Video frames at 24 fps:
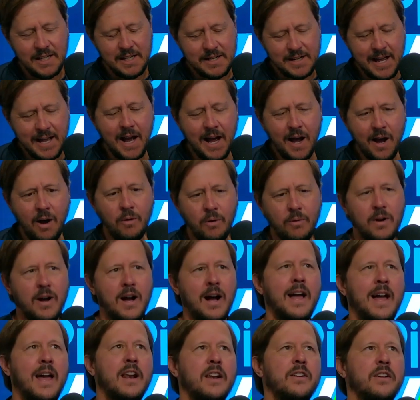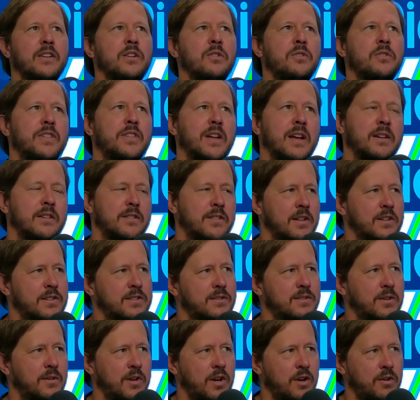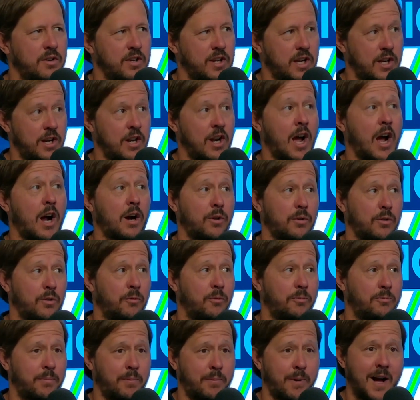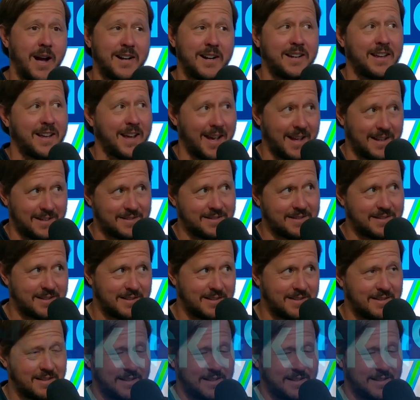now I added a new thing to this. So you're in the inaugural podcast.